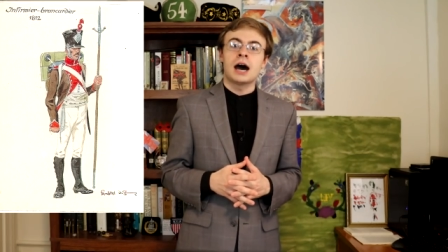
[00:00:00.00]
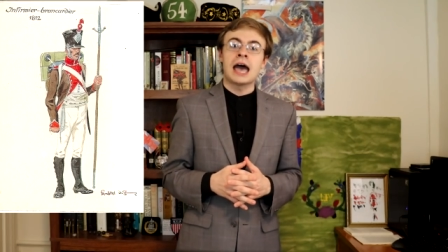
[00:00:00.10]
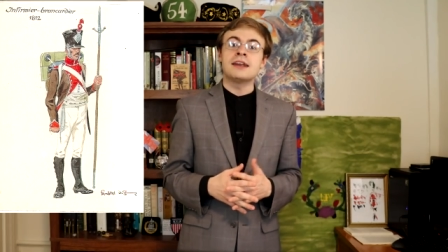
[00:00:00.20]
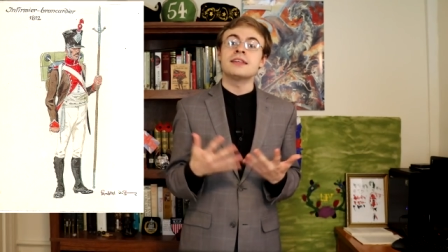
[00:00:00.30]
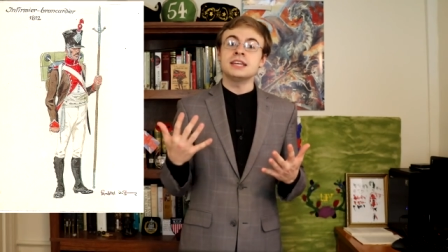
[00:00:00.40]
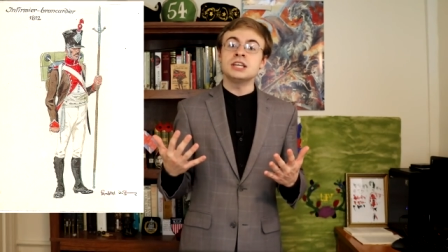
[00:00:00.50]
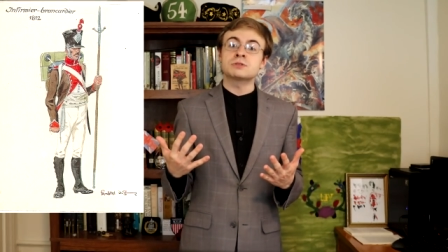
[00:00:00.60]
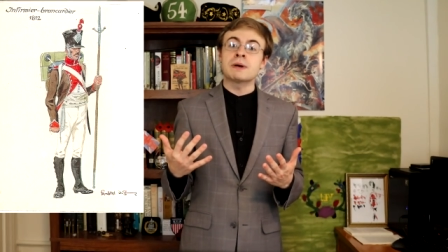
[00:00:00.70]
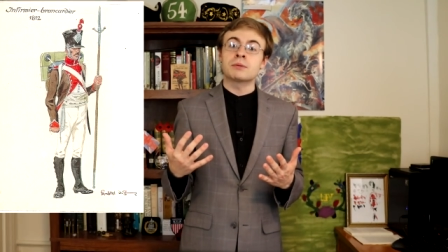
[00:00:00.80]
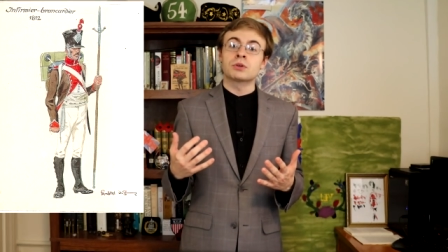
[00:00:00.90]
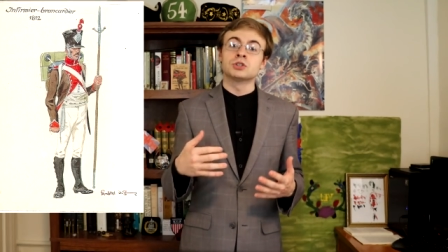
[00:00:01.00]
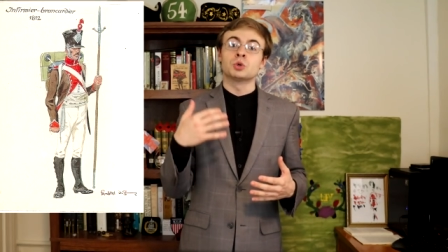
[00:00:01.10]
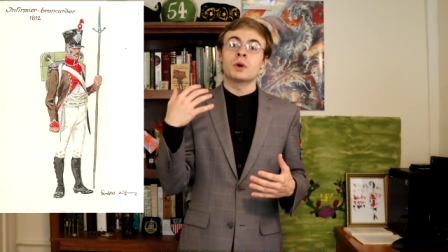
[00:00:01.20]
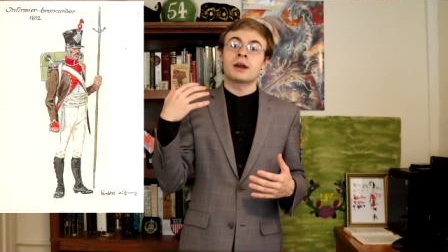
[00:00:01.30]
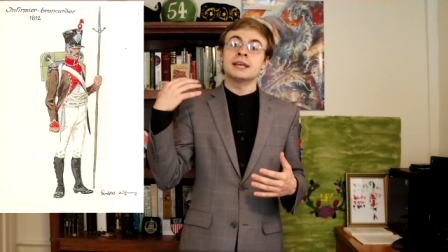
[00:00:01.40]
and then each man would also
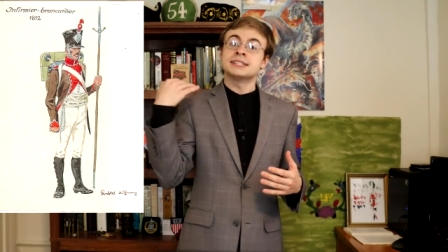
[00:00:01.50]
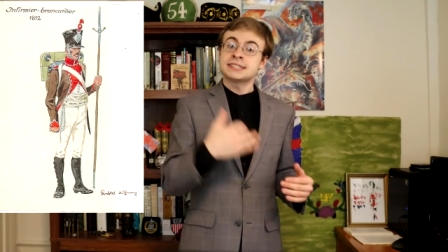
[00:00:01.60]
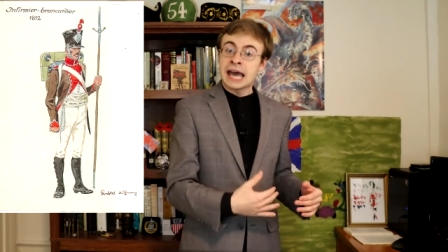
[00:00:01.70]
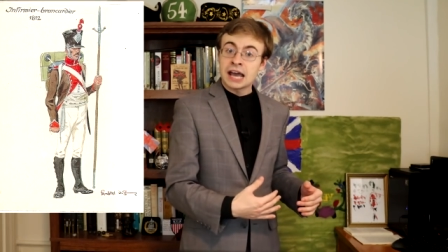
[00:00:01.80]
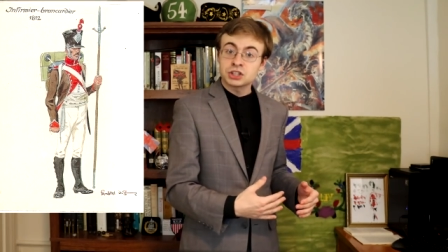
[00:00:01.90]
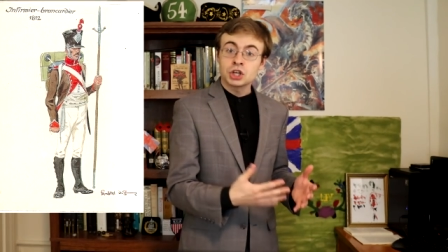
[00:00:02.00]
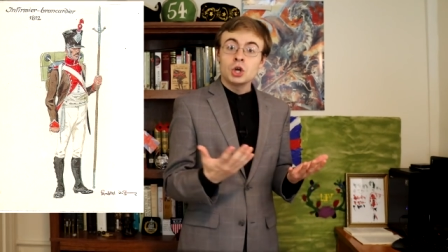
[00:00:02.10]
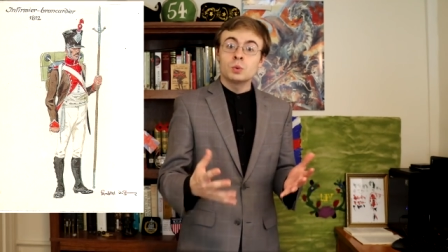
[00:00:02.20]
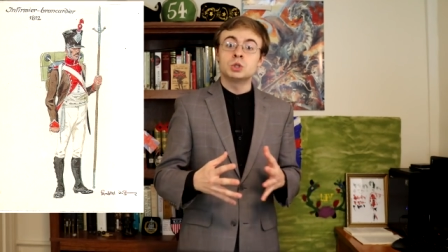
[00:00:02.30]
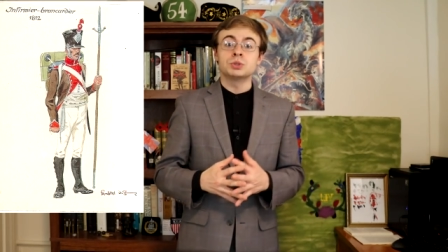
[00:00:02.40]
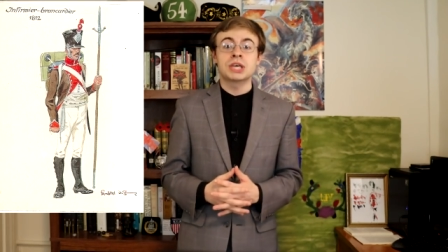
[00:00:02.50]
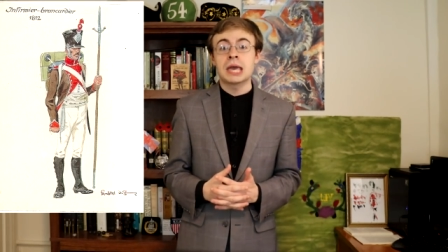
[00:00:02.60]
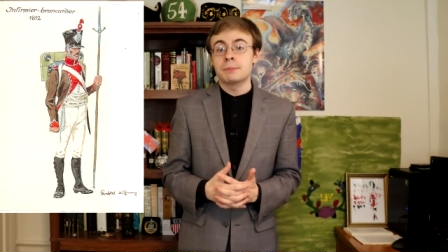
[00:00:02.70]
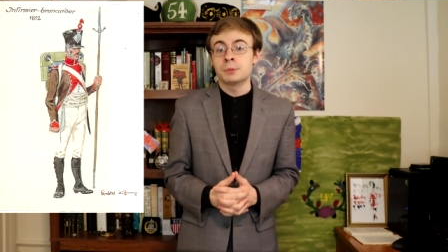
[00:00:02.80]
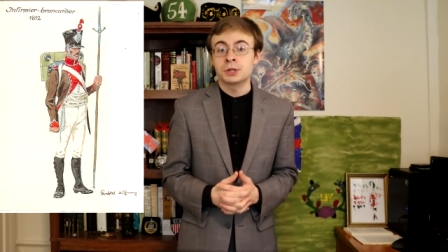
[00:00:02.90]
wear a sash, which was
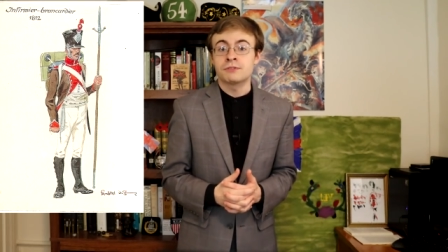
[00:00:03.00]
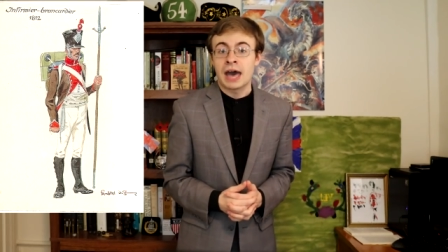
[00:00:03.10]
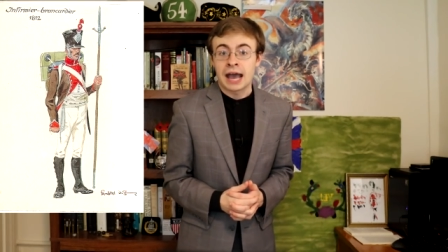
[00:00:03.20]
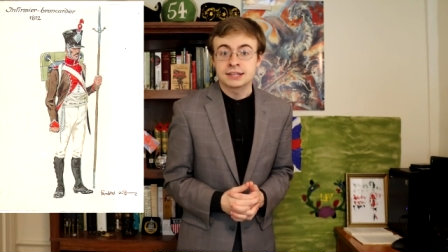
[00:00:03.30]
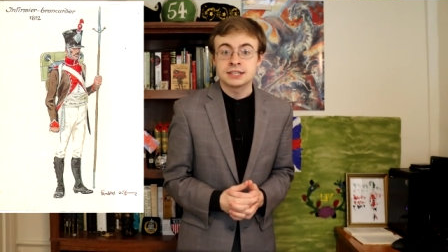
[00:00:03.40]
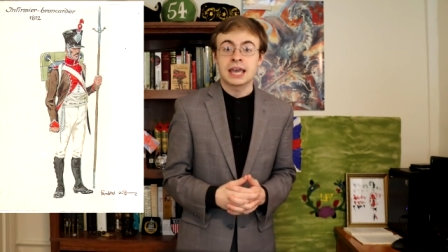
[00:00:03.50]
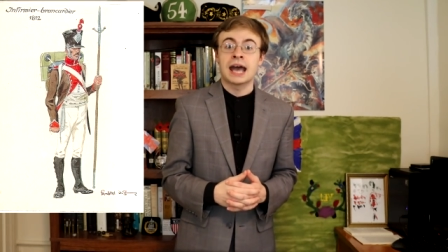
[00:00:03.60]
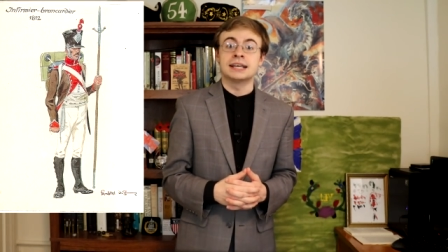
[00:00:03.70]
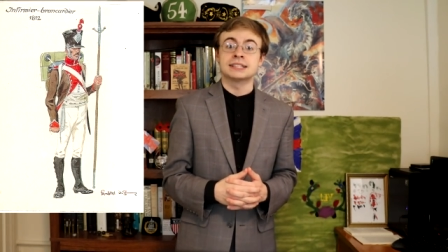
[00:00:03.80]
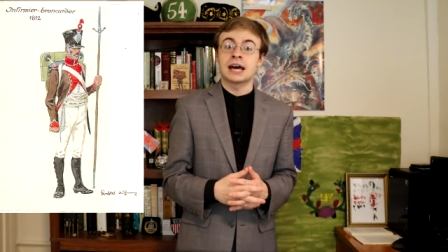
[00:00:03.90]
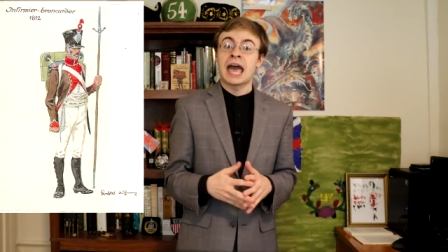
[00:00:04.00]
capable of acting as a